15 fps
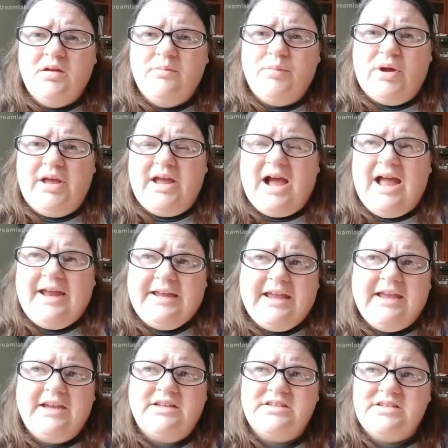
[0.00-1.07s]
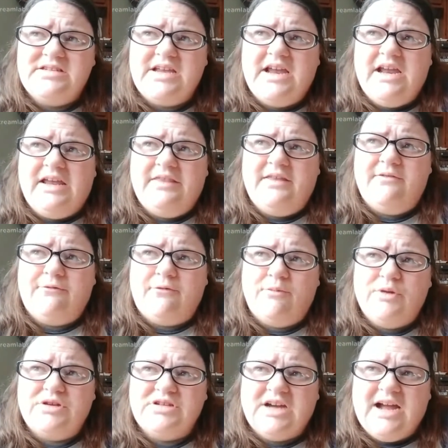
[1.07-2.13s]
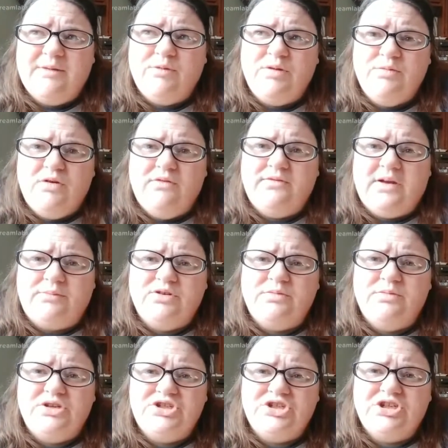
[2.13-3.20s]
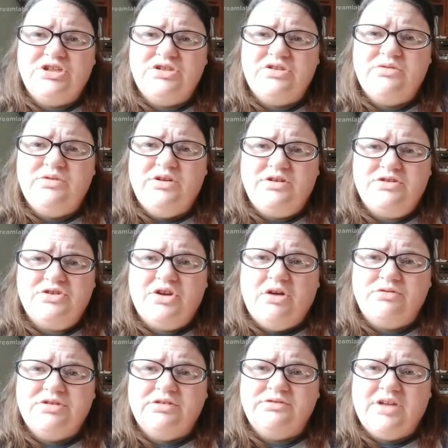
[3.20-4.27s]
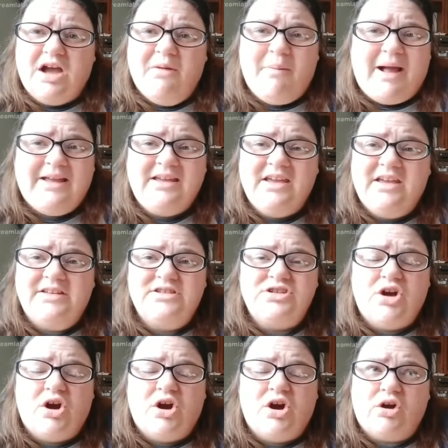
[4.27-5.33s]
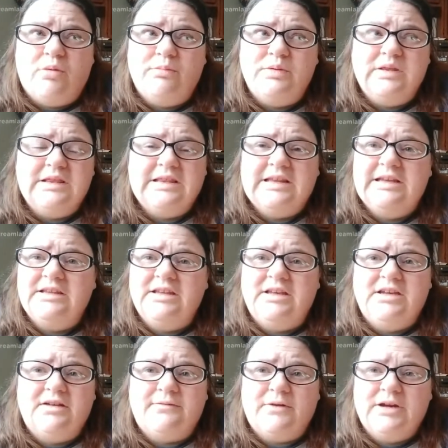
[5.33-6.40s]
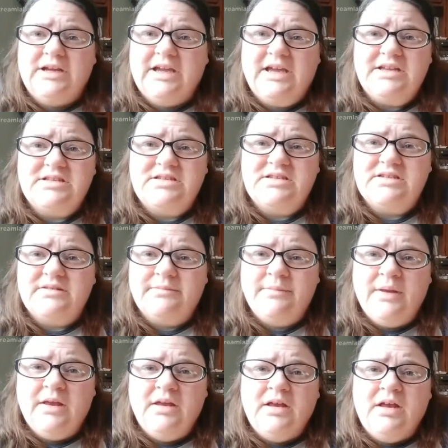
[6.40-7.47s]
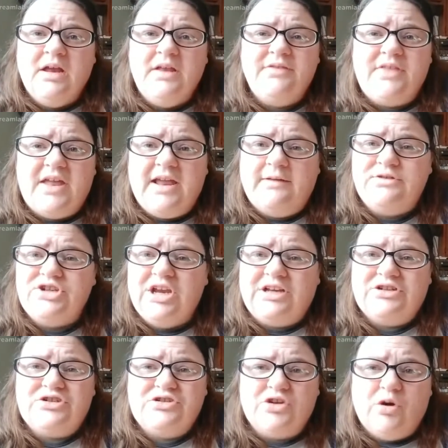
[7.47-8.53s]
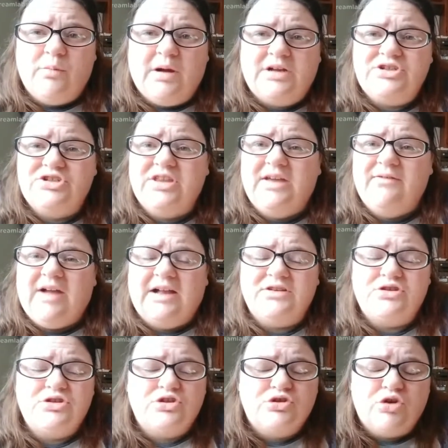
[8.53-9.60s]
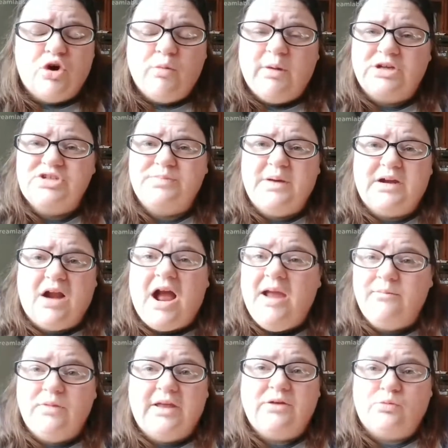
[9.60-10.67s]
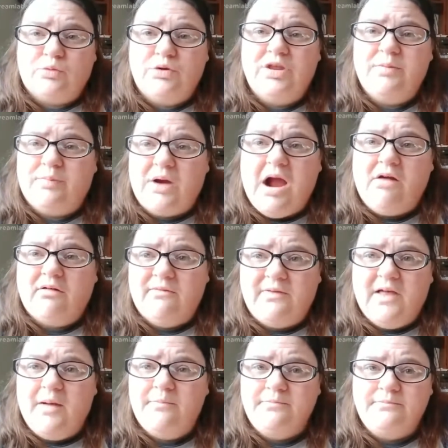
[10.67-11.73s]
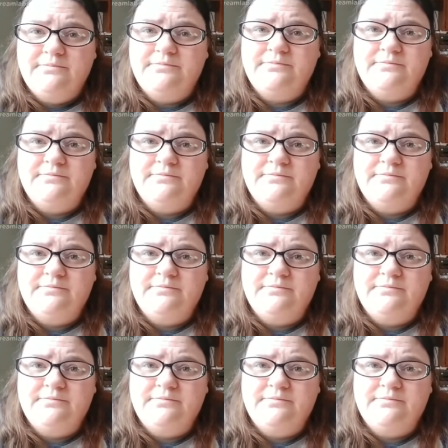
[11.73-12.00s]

But I can say that from the time we moved up to Michigan 2 years ago till now, my kids are completely different kids. They have changed so much. They have gotten so much better. I'm really proud of them.